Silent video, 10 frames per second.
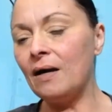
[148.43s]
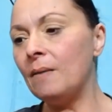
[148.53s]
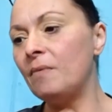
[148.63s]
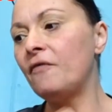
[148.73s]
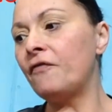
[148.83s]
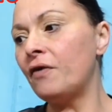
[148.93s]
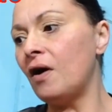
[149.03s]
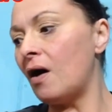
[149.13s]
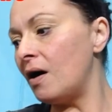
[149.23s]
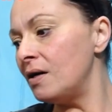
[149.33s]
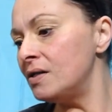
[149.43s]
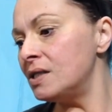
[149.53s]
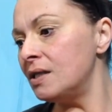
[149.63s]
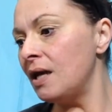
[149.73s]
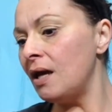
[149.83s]
um, for eyes
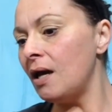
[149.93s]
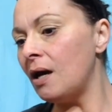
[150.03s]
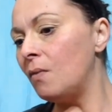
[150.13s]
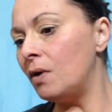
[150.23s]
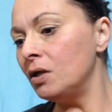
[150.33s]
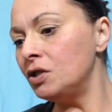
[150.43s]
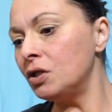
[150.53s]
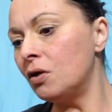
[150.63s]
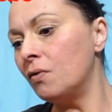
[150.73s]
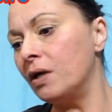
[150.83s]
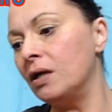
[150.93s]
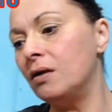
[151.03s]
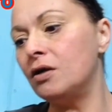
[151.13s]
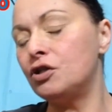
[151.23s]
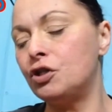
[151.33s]
today, I wanted to go
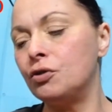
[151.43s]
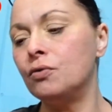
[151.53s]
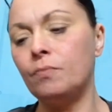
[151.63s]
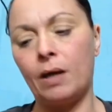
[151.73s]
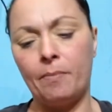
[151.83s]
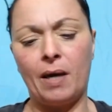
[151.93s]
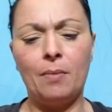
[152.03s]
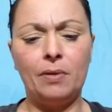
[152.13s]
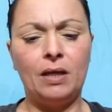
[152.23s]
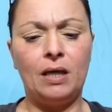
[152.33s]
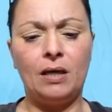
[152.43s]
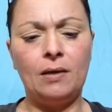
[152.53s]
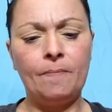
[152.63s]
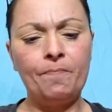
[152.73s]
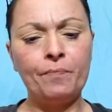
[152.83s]
into my
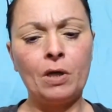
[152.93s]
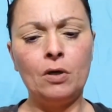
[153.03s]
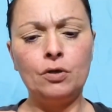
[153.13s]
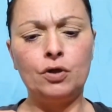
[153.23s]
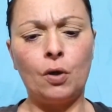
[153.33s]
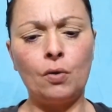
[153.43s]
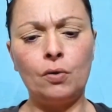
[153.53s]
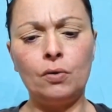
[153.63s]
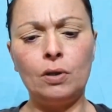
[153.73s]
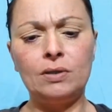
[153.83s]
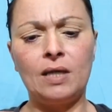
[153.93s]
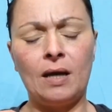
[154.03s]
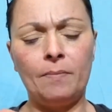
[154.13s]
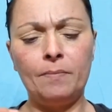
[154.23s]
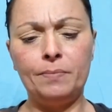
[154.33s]
Maybelline Total
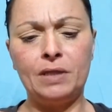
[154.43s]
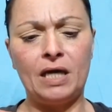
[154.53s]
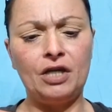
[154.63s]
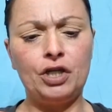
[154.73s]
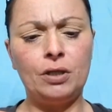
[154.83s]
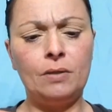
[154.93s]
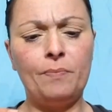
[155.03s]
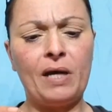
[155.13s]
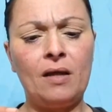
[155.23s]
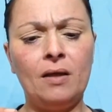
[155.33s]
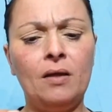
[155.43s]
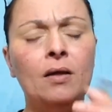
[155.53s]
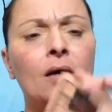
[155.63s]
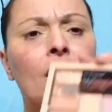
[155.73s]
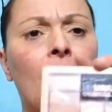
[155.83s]
Temptation
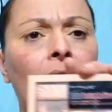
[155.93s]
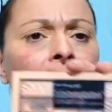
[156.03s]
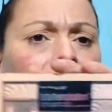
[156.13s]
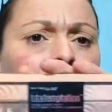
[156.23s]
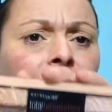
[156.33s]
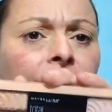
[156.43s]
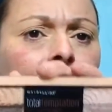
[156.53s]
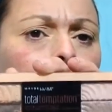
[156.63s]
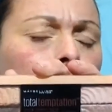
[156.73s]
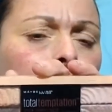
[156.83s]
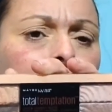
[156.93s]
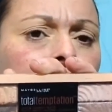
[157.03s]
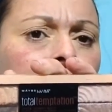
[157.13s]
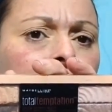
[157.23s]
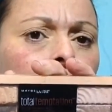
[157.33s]
palette, I haven't used
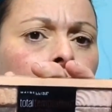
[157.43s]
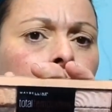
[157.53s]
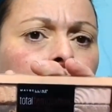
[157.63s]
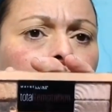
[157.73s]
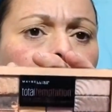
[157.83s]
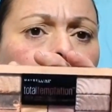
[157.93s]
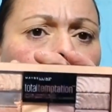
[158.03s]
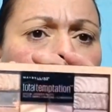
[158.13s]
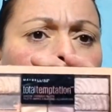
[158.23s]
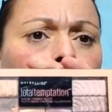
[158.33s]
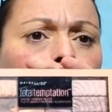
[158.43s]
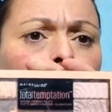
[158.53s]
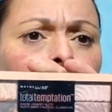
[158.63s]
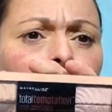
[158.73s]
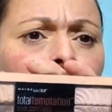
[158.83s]
this on my channel
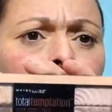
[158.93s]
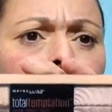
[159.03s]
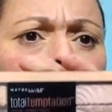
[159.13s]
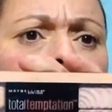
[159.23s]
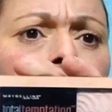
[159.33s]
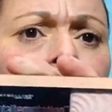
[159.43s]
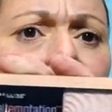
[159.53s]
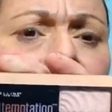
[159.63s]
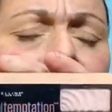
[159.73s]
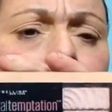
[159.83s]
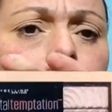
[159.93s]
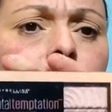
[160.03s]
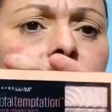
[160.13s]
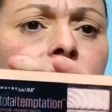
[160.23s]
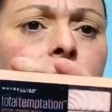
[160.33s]
before. I actually don't think I've ever
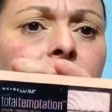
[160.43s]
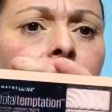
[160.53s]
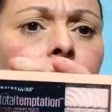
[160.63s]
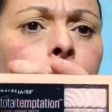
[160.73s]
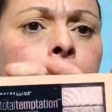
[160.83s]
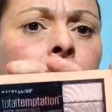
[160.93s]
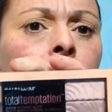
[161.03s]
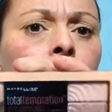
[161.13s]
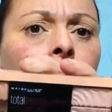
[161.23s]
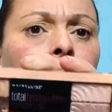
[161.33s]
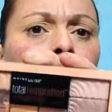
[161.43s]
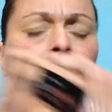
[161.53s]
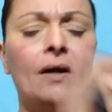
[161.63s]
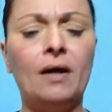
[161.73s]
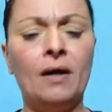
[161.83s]
used this palette.
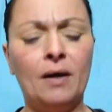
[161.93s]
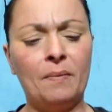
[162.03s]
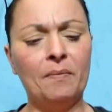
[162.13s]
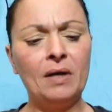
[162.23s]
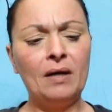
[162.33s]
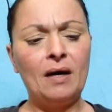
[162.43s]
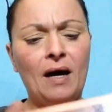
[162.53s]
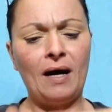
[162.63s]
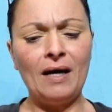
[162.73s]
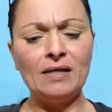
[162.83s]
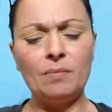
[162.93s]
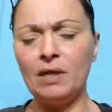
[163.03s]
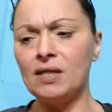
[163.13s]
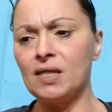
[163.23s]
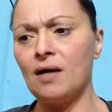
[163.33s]
But um, I asked
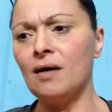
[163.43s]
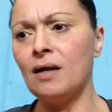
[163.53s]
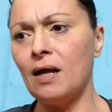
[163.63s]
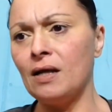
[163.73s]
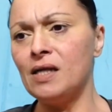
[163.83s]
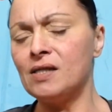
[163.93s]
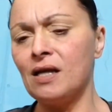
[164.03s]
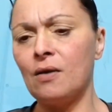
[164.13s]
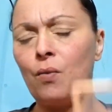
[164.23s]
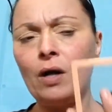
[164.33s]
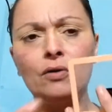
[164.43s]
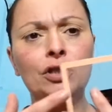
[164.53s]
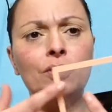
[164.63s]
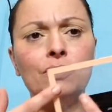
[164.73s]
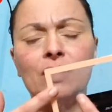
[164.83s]
my son and he said, why
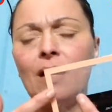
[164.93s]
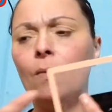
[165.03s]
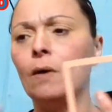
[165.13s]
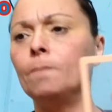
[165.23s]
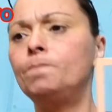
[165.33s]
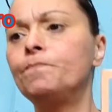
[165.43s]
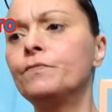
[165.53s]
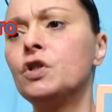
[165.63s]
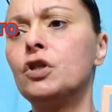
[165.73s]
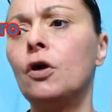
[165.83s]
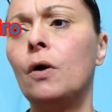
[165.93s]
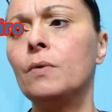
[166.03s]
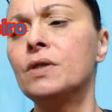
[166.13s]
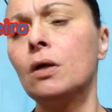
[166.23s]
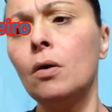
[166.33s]
don't you use that one? So I
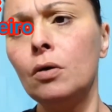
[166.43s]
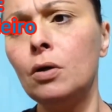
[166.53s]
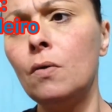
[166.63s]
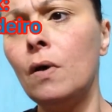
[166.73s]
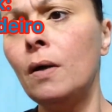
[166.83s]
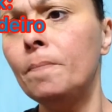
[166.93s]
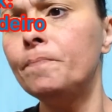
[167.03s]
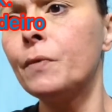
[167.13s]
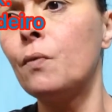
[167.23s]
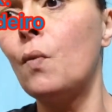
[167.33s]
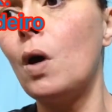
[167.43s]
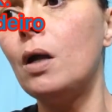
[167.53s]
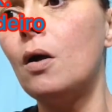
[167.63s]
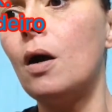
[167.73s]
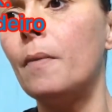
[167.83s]
was like, you know what?
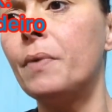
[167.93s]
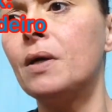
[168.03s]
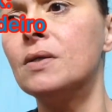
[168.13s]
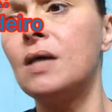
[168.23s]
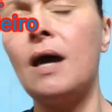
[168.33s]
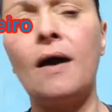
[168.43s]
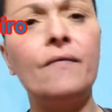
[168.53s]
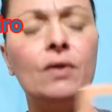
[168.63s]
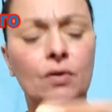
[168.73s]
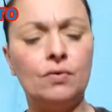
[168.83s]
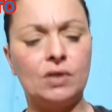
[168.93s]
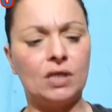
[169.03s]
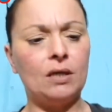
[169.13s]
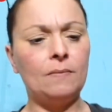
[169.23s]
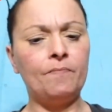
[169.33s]
Why not? Because I haven't used
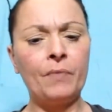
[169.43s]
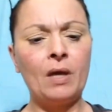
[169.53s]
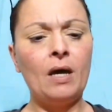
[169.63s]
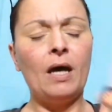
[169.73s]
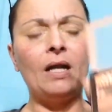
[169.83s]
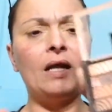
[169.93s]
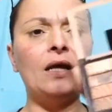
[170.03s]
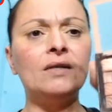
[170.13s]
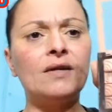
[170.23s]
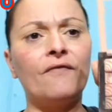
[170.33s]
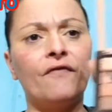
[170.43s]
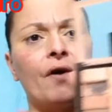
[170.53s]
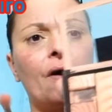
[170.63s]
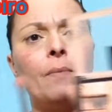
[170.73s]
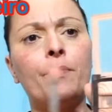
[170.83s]
it. And it is a
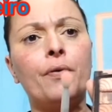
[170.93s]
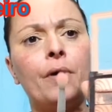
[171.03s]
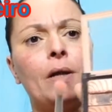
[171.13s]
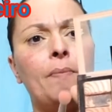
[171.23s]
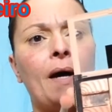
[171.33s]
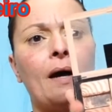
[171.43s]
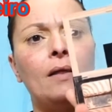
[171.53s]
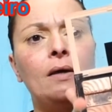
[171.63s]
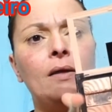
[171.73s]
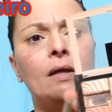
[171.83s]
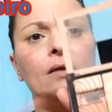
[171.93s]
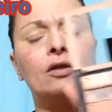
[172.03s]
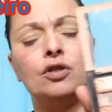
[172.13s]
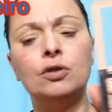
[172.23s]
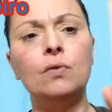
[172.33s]
very pretty palette. Like
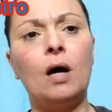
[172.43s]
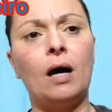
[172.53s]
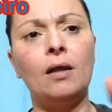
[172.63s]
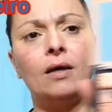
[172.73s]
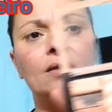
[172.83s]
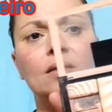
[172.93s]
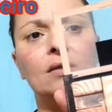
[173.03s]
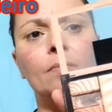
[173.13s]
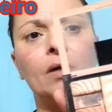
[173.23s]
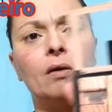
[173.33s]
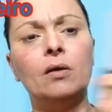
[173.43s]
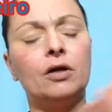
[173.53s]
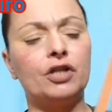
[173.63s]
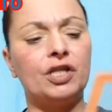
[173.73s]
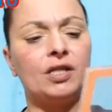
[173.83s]
the two highlights in the middle
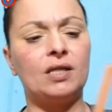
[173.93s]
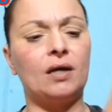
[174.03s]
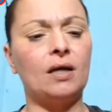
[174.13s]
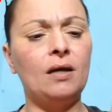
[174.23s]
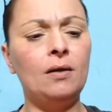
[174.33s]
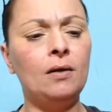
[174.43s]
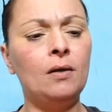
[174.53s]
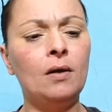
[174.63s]
are stunning.